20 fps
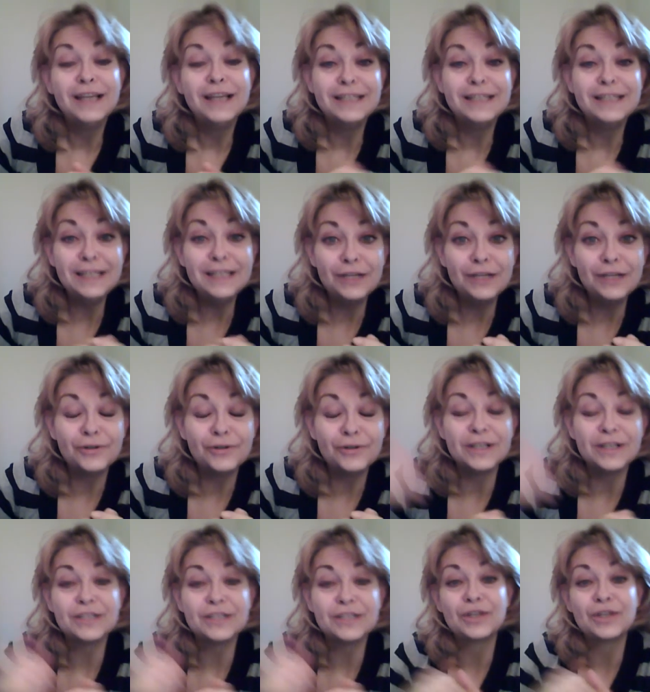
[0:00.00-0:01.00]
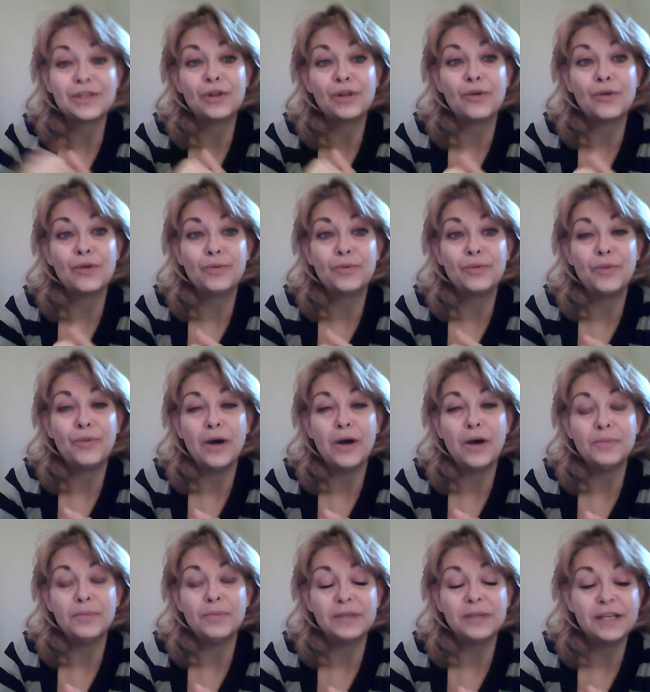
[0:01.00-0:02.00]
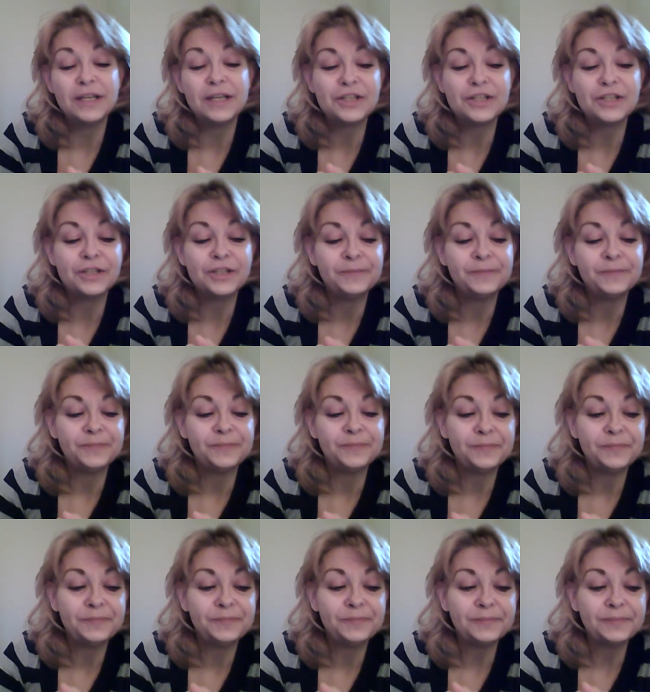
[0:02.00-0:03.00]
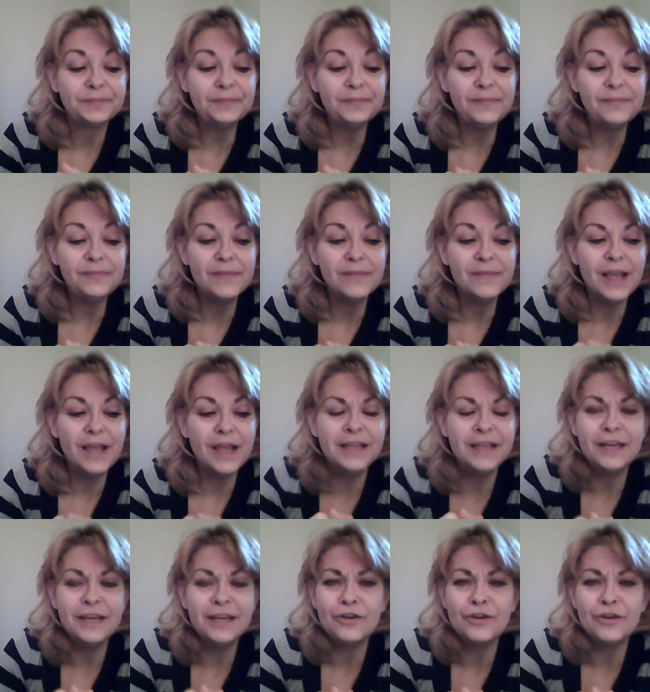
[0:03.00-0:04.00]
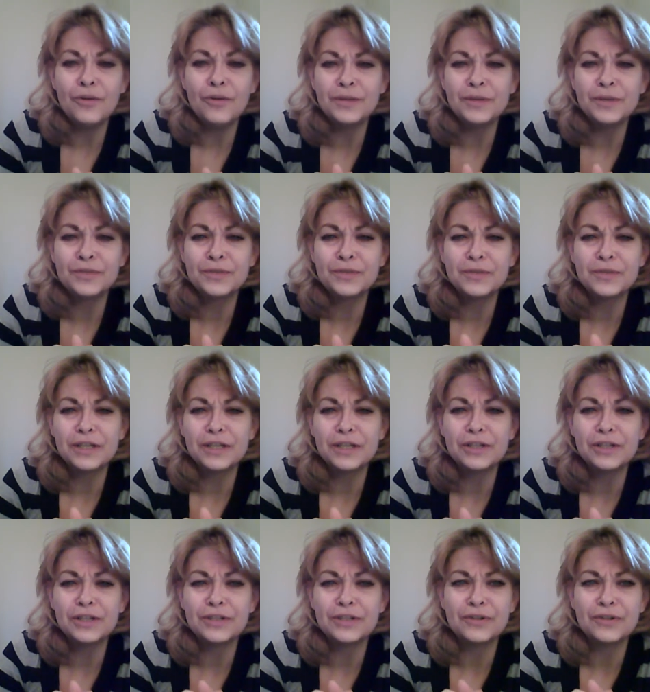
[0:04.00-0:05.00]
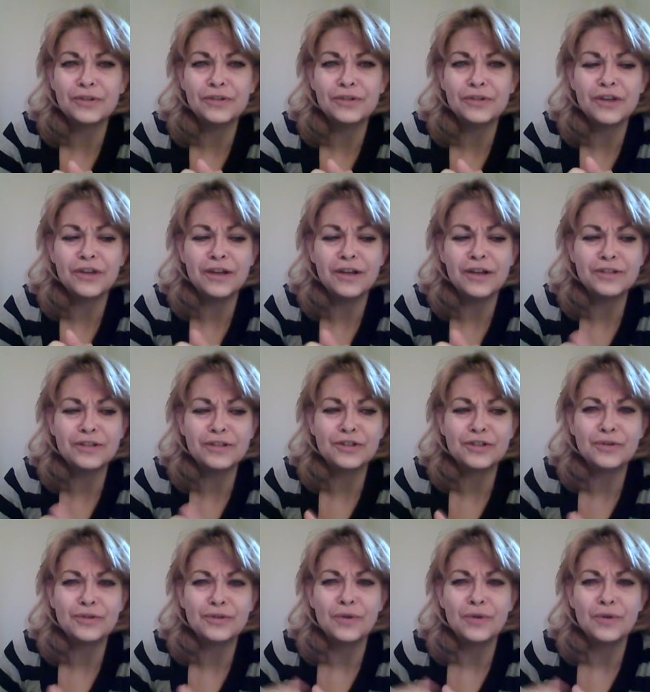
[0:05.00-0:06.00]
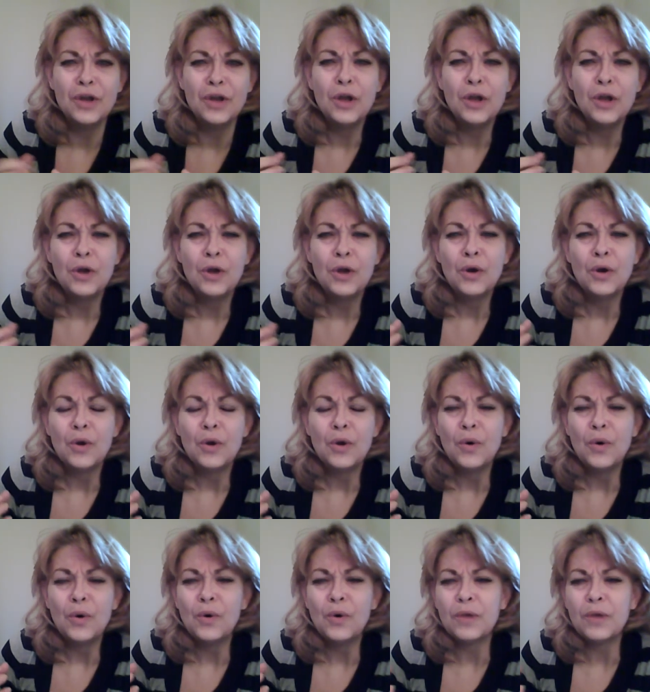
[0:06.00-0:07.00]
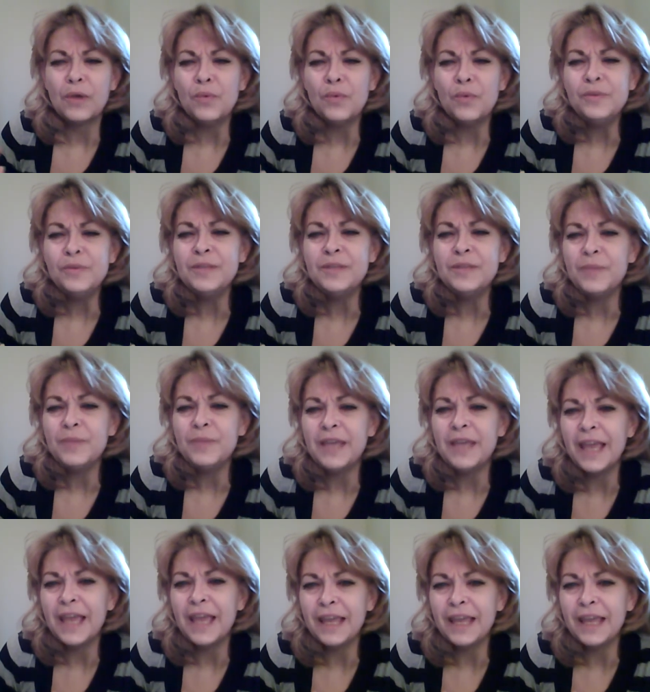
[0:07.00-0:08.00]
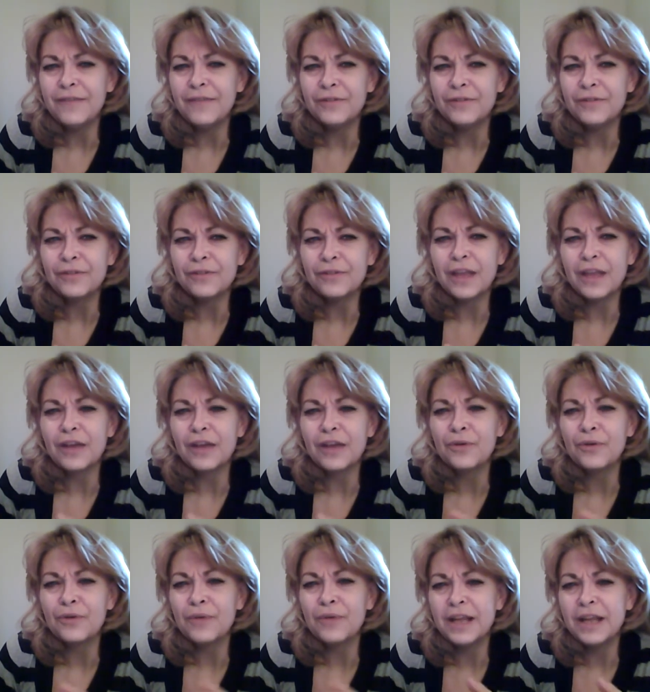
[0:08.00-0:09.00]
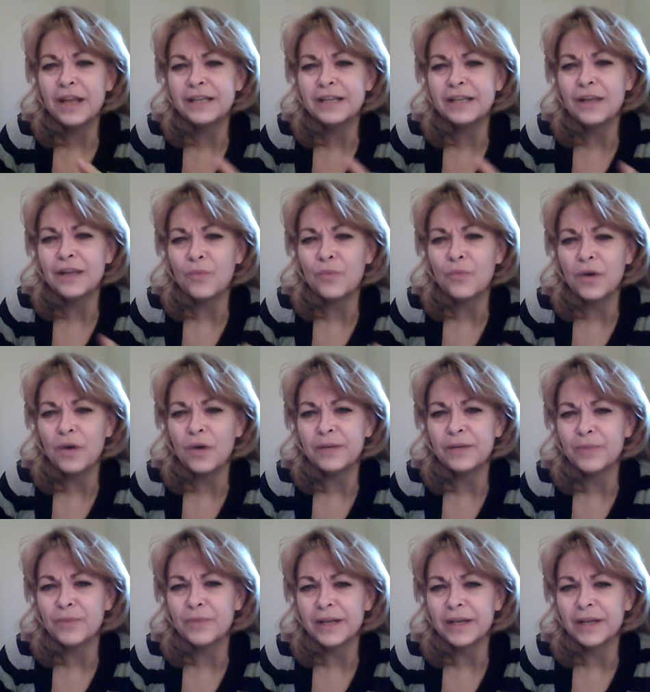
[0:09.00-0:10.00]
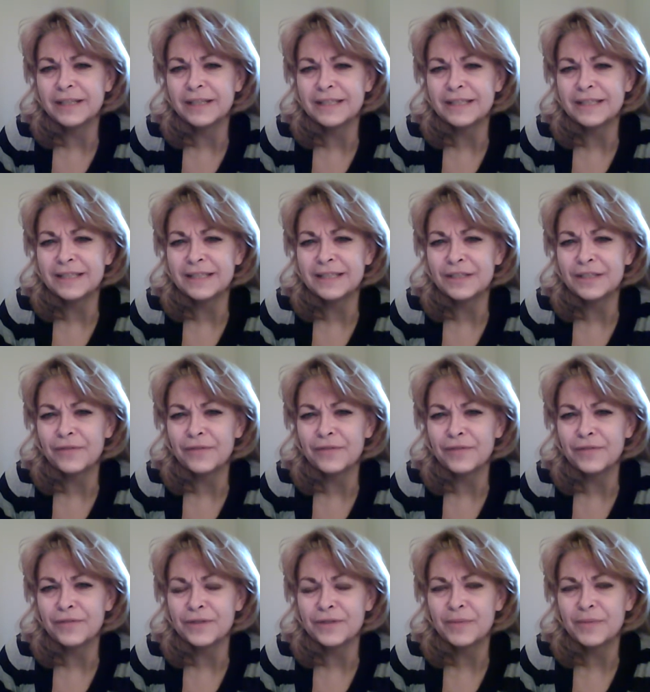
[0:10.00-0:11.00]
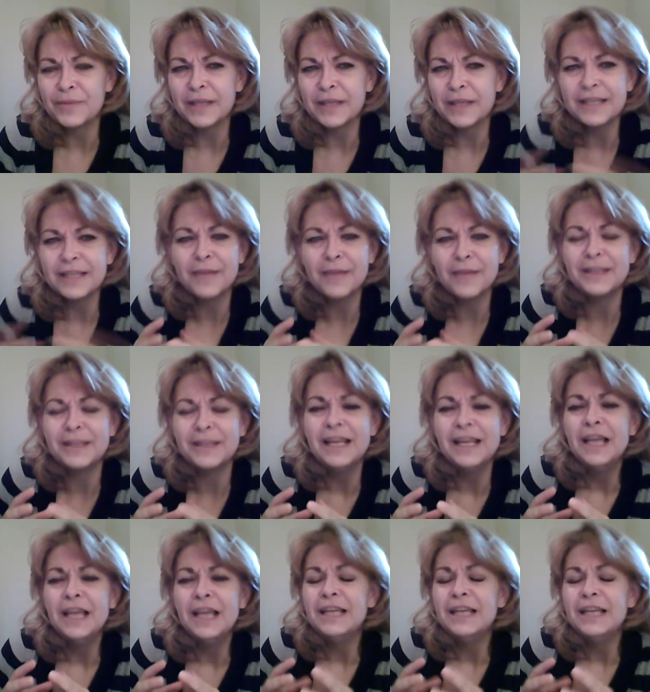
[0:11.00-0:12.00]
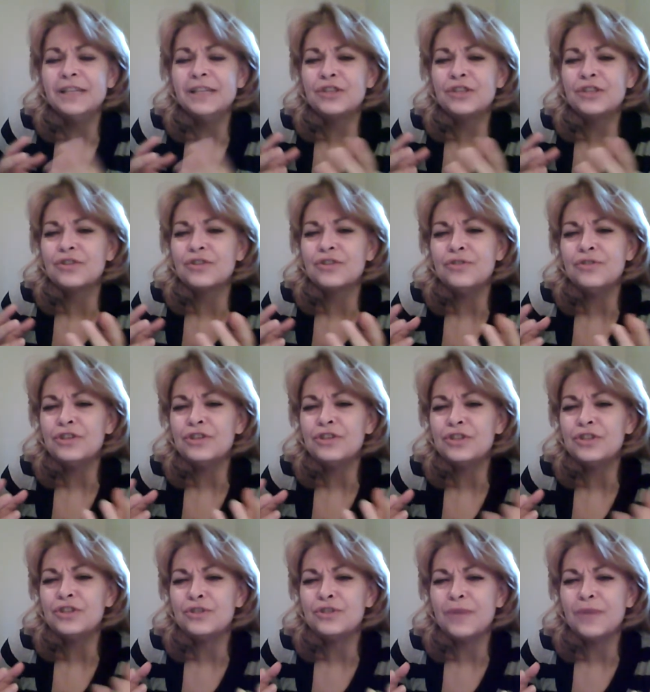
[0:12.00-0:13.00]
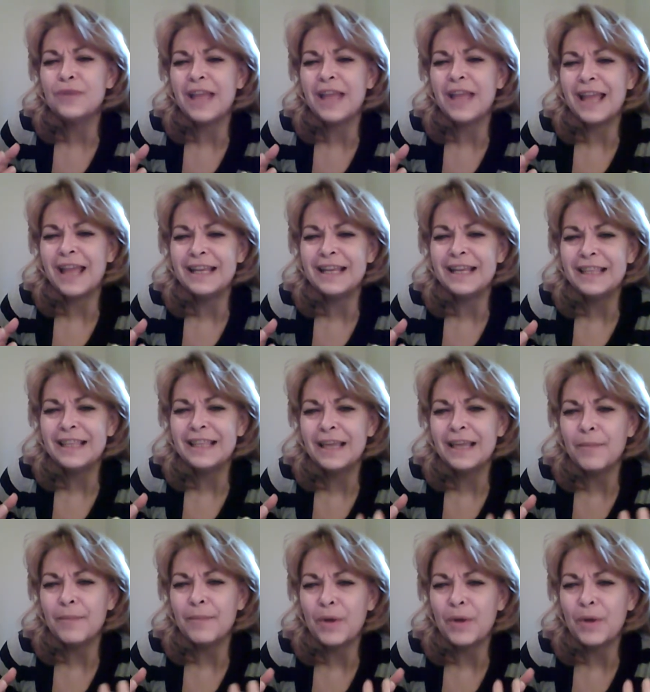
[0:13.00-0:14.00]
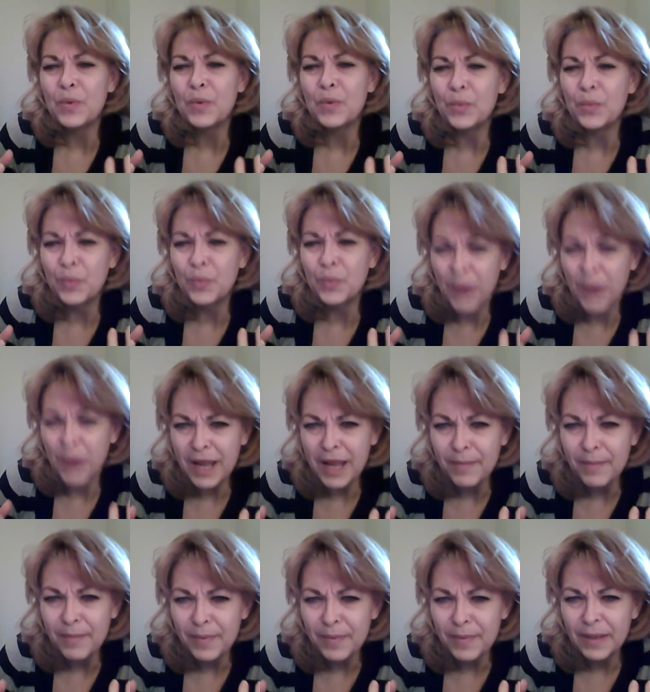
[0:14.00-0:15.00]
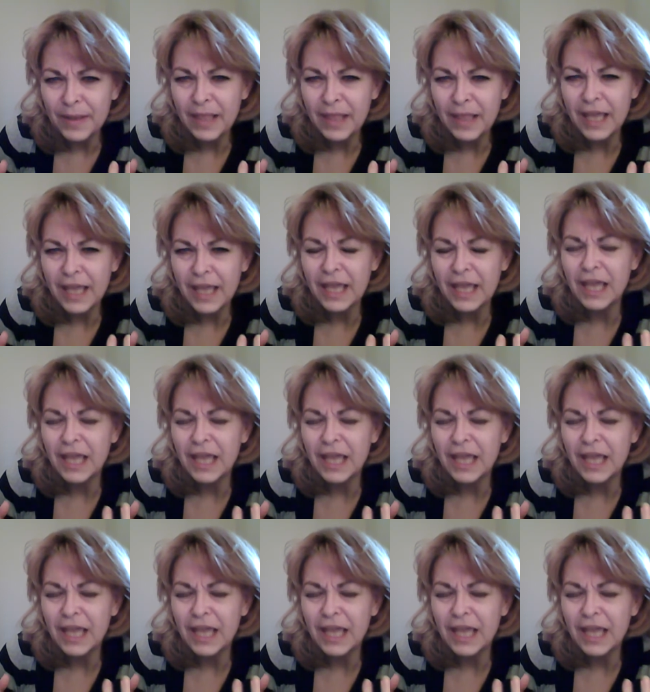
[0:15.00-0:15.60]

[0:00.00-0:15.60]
decrease the global population, and yet nobody's really concerned as to okay, what was the behavior that created unwanted pregnancies in the first place? I mean, is churches doing anything about rape? Like